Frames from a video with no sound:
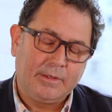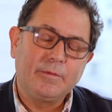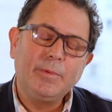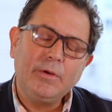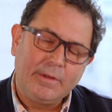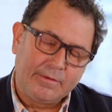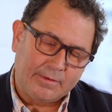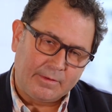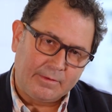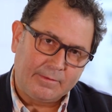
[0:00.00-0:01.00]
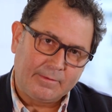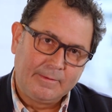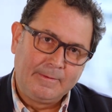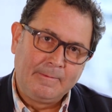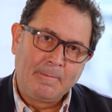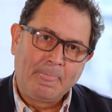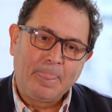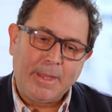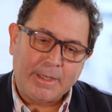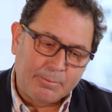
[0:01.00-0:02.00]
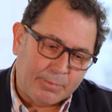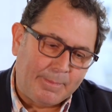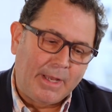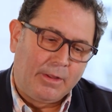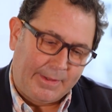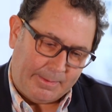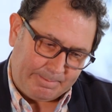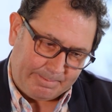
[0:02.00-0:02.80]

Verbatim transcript: experiences that can propel them.